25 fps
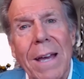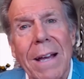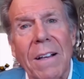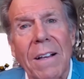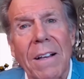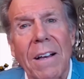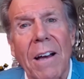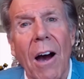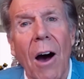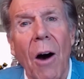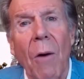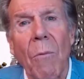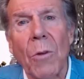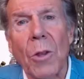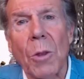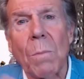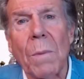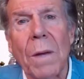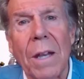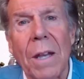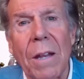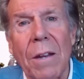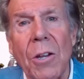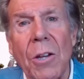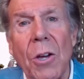had come with
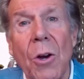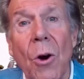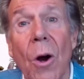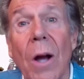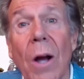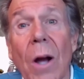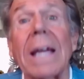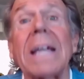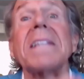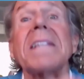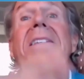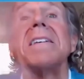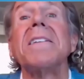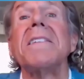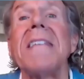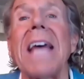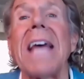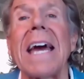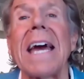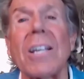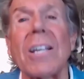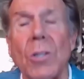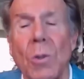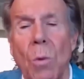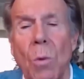me to New York in
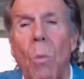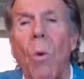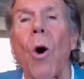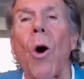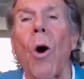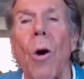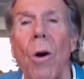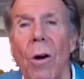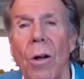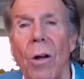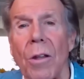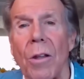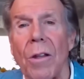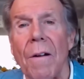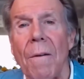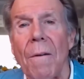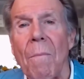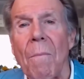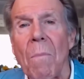today's world